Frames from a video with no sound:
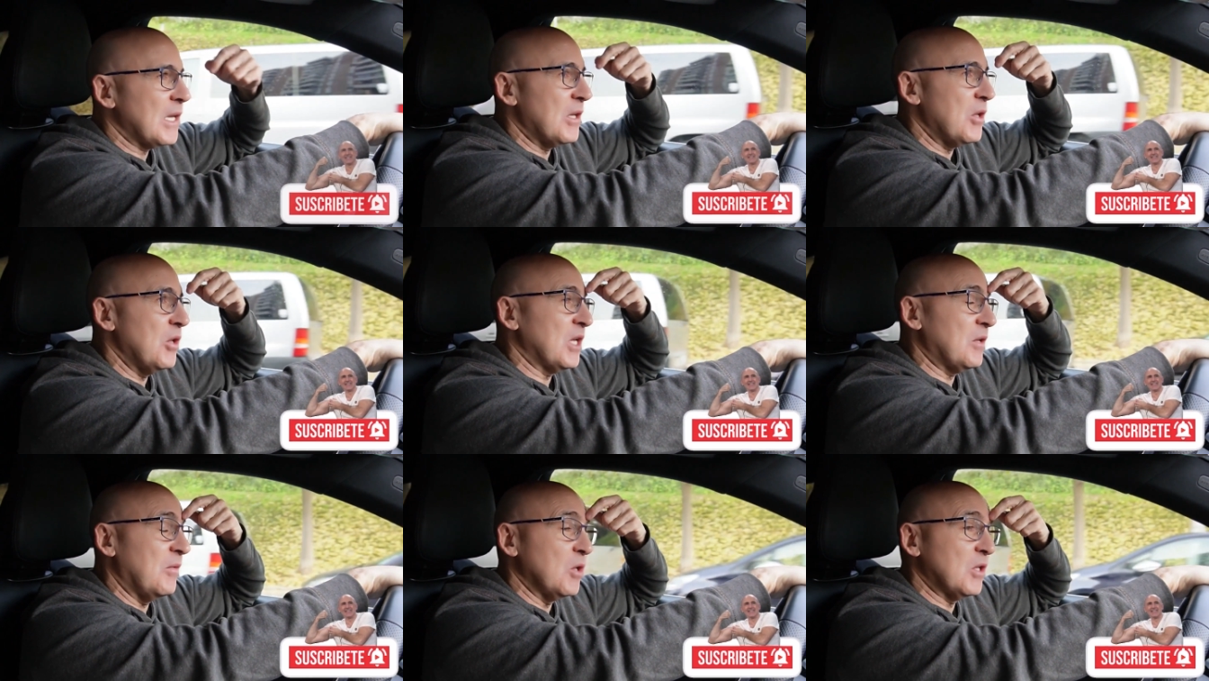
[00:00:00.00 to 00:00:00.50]

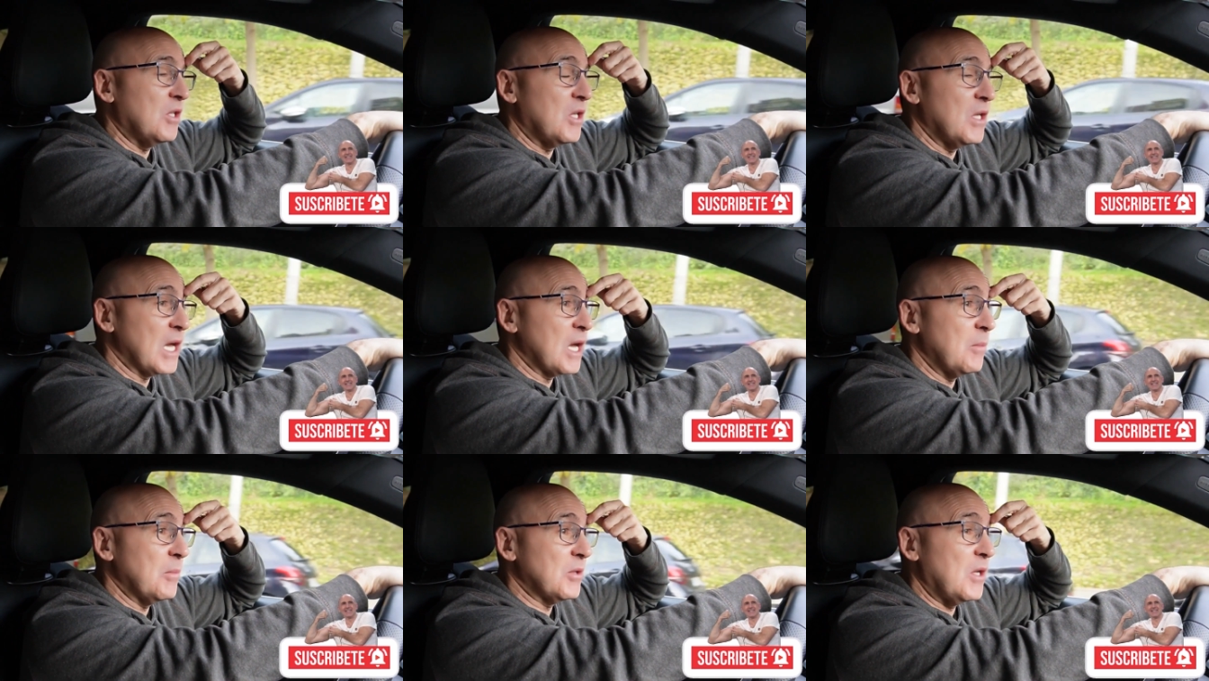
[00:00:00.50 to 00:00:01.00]
You have all the
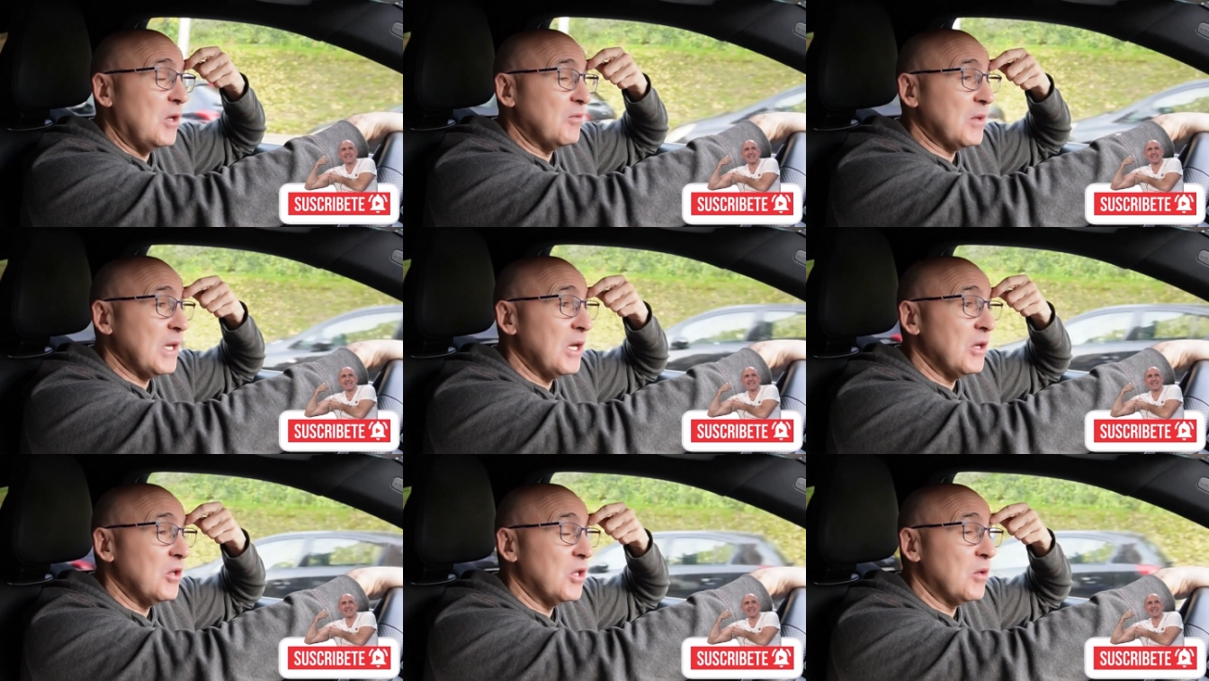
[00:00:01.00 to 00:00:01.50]
Champions
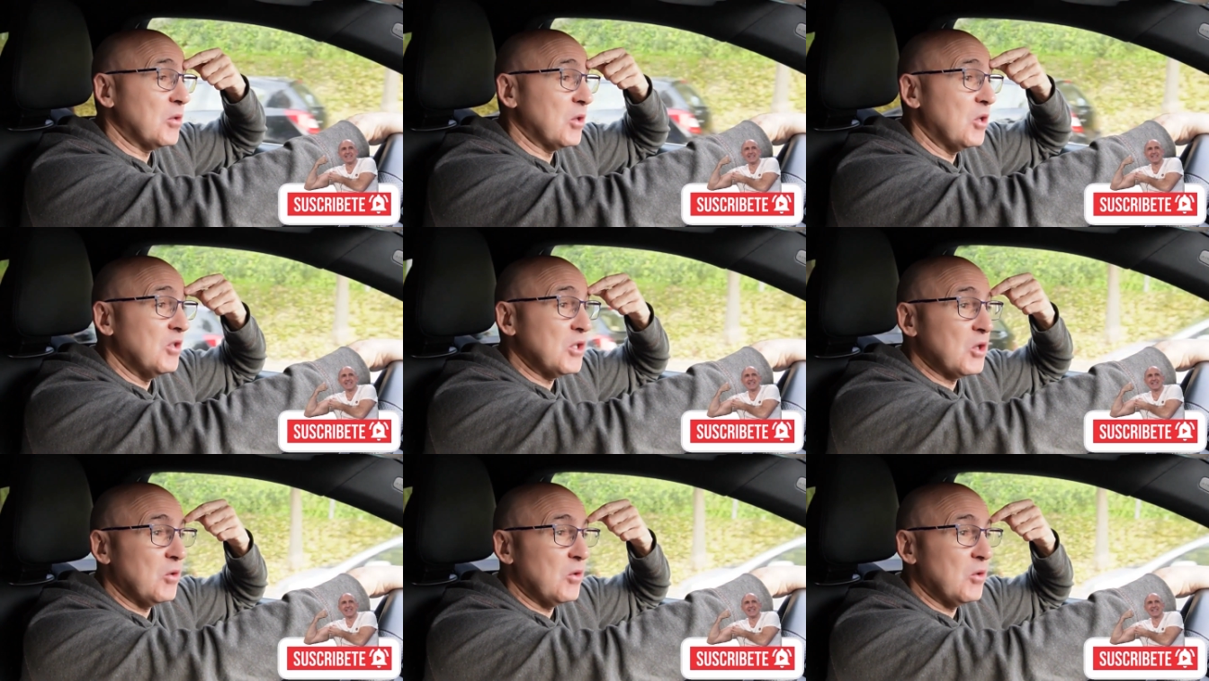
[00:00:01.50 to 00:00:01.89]
videos. Of course,